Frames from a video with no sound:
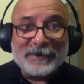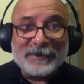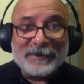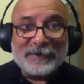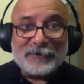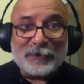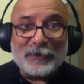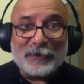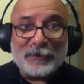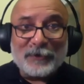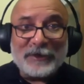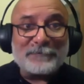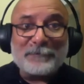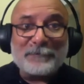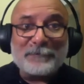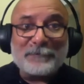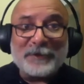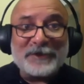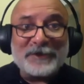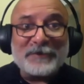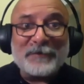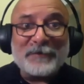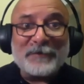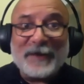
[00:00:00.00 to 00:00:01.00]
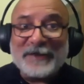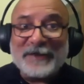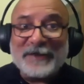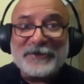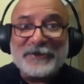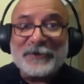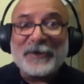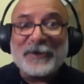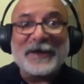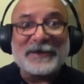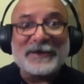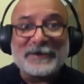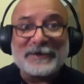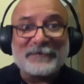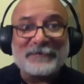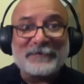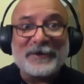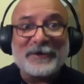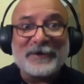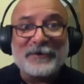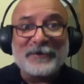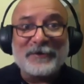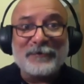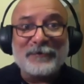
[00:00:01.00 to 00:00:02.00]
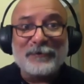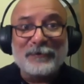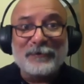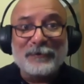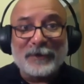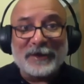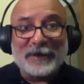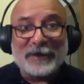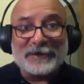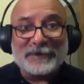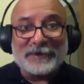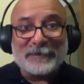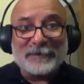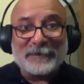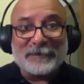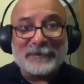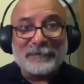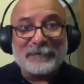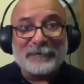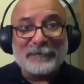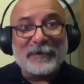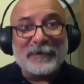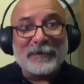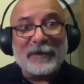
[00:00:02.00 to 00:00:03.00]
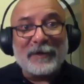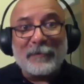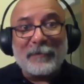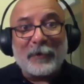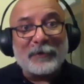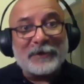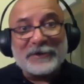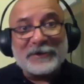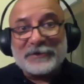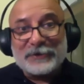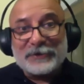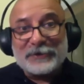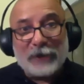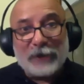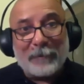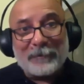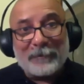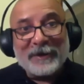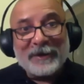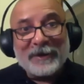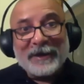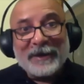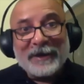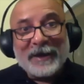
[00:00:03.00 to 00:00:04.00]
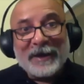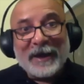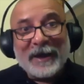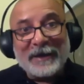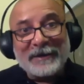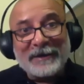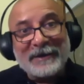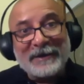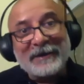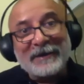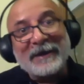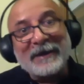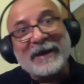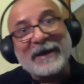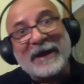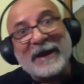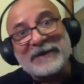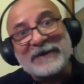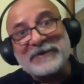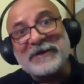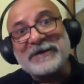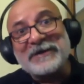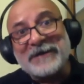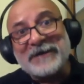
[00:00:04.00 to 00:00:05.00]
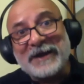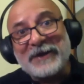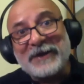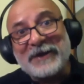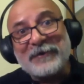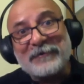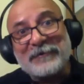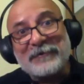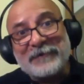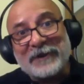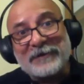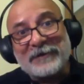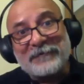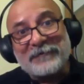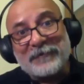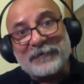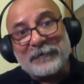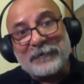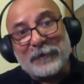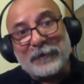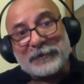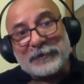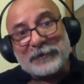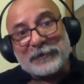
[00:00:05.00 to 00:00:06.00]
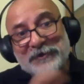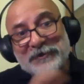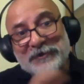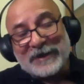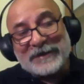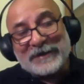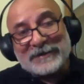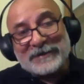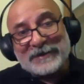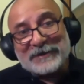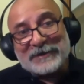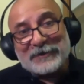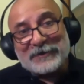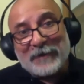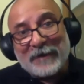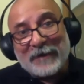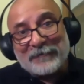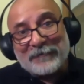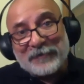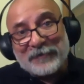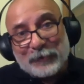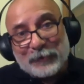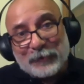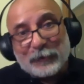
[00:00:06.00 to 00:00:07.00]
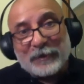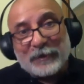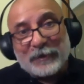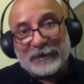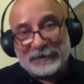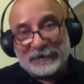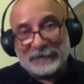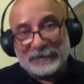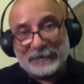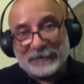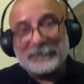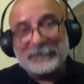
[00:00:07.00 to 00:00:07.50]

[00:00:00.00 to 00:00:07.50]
So he's pretty well educated when you look at him about his job. And he can actually tell you that if you want to change this, you will have to do this.